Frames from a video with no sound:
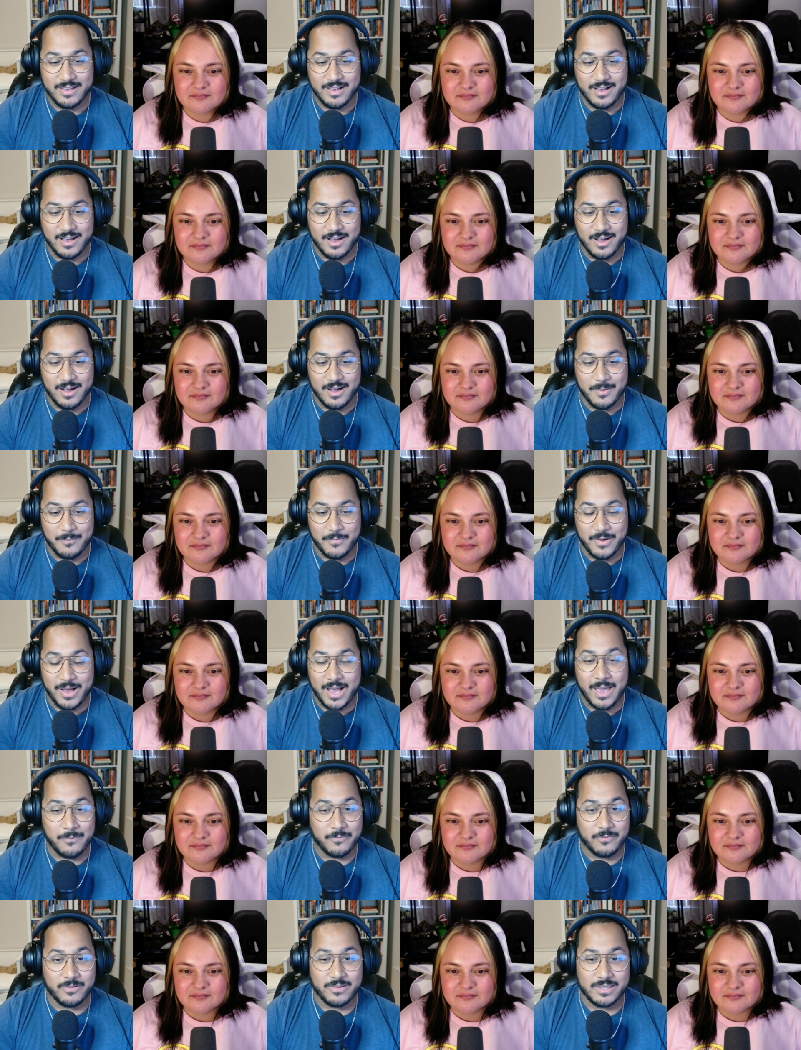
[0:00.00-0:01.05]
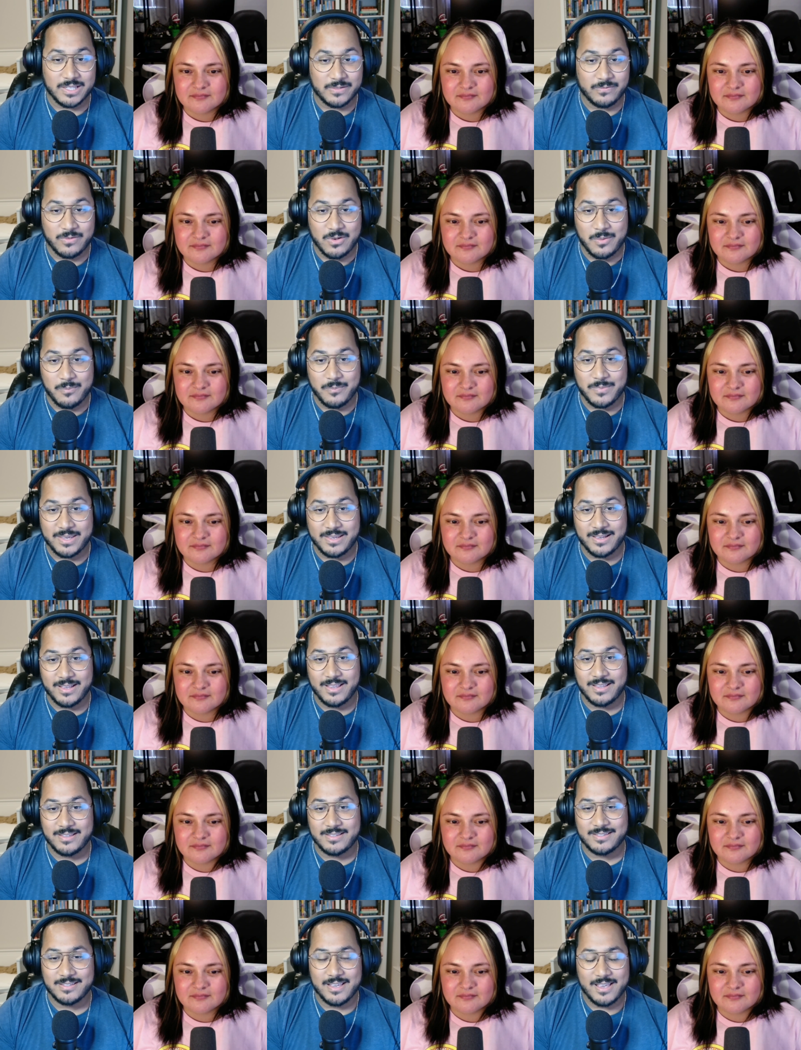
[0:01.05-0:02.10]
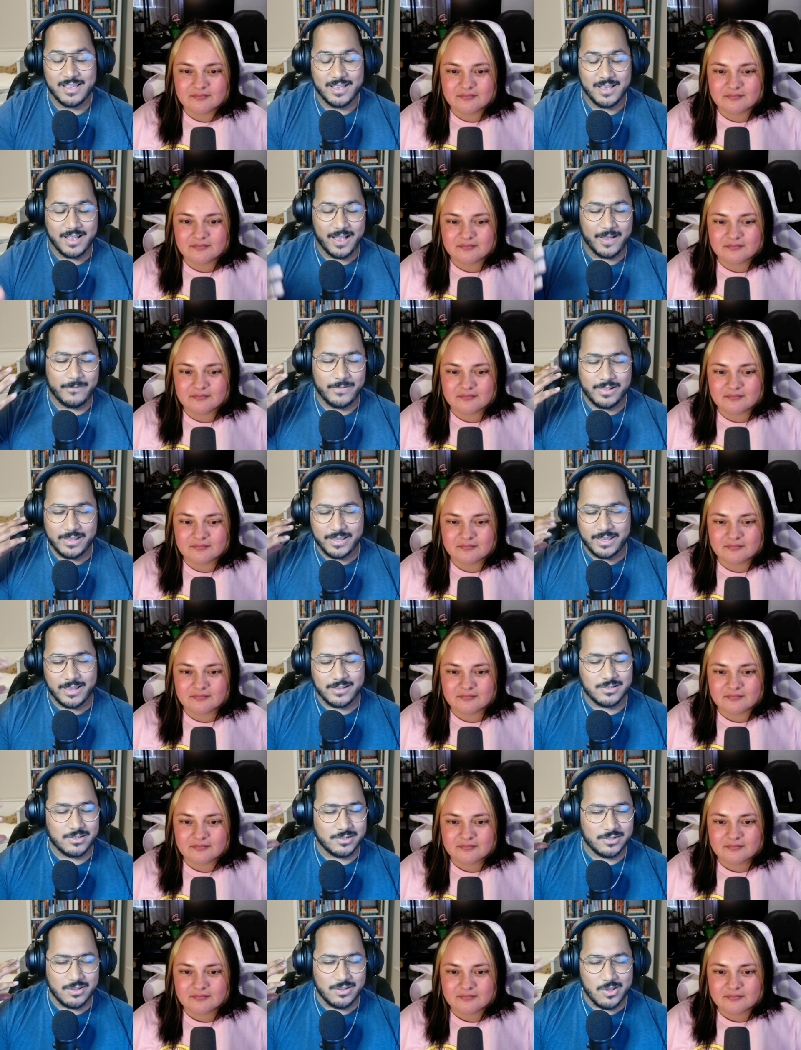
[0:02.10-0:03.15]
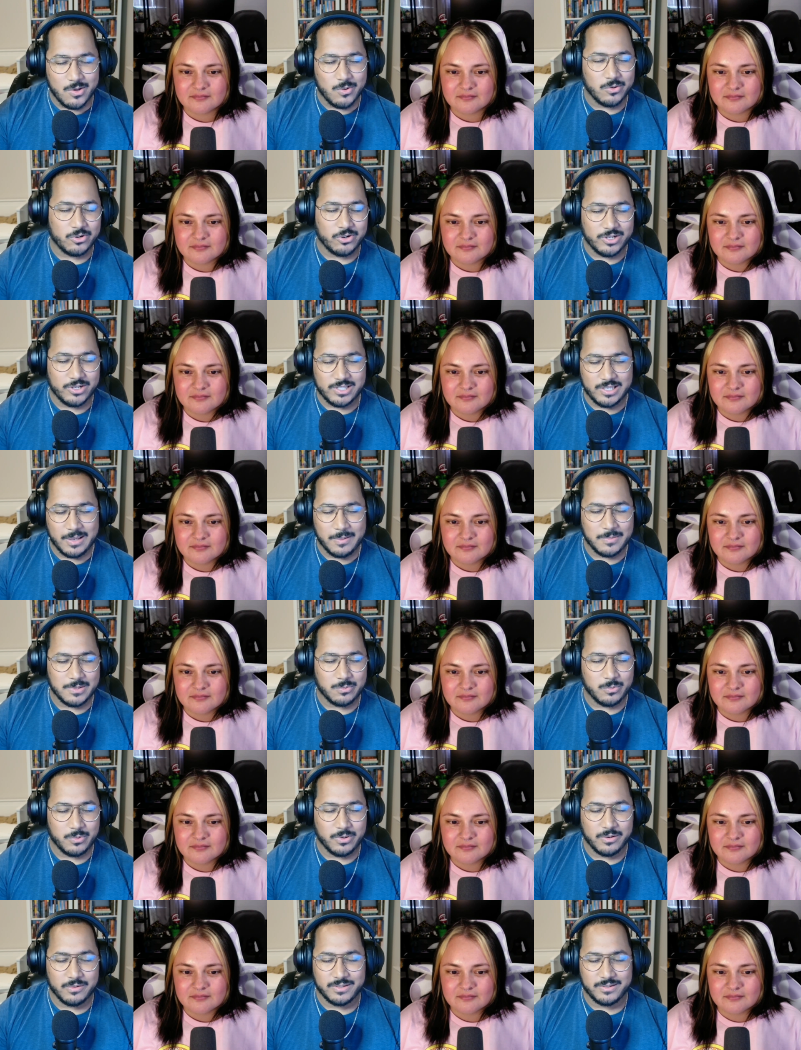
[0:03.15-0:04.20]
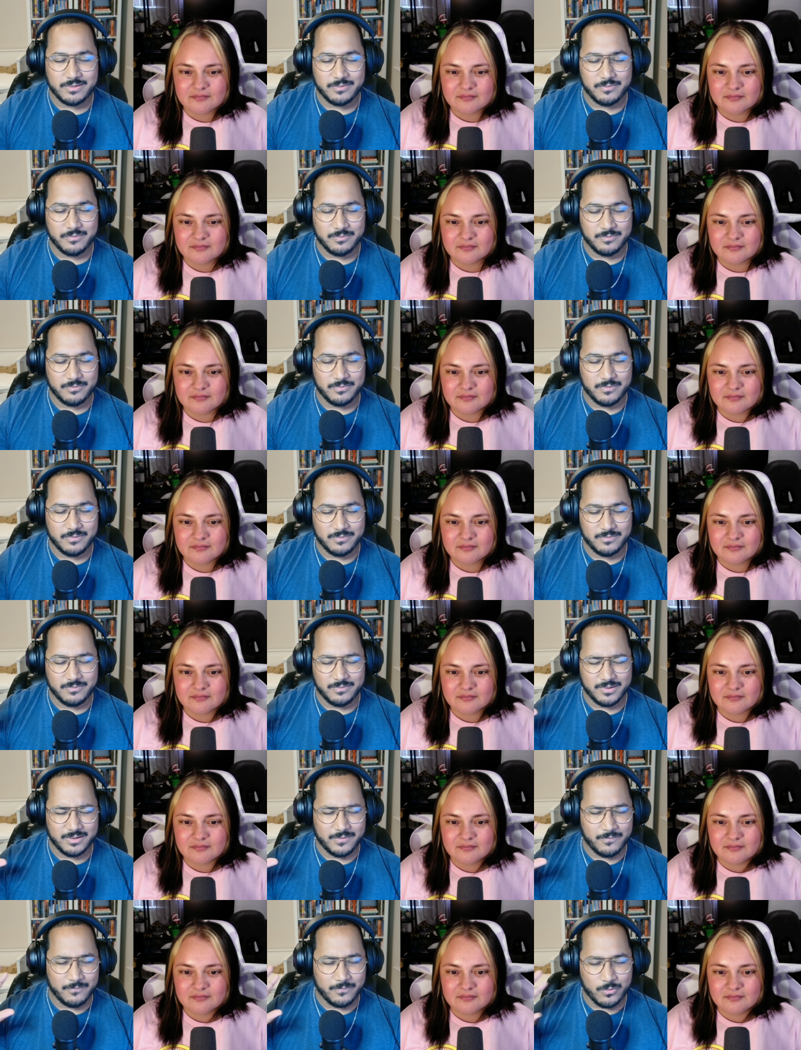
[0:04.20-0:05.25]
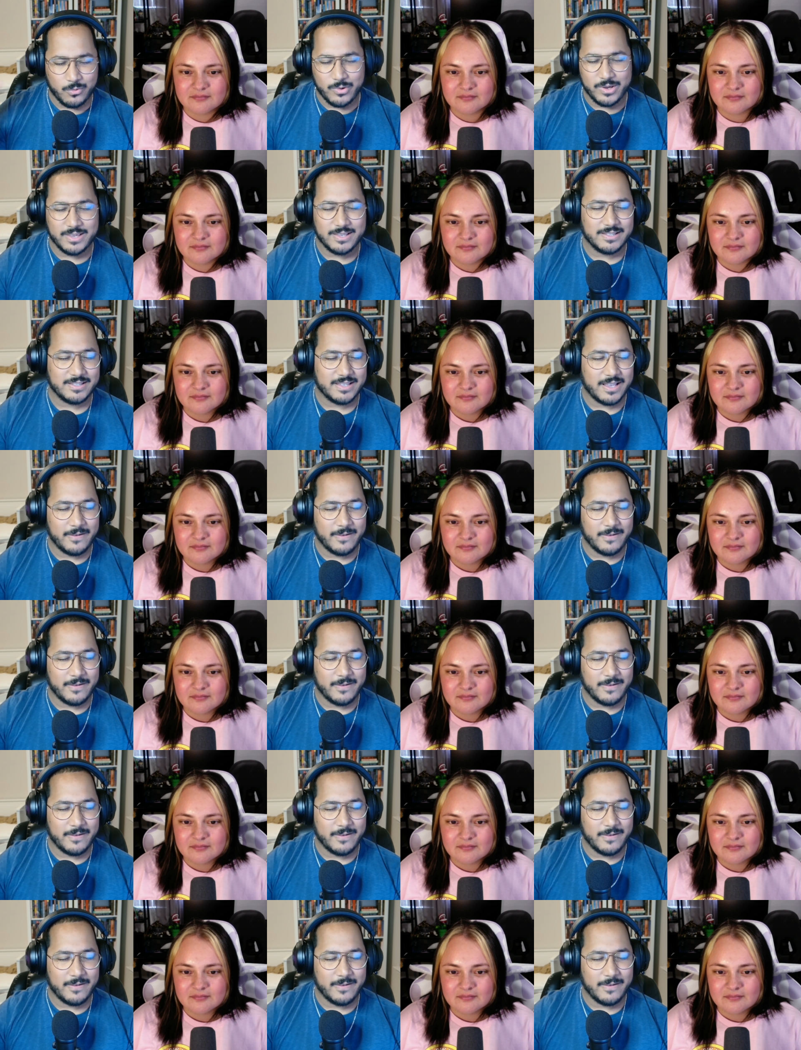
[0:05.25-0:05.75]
Speaker 1: um, hyped for this film because I feel like I just know Chris Hemsworth's voice.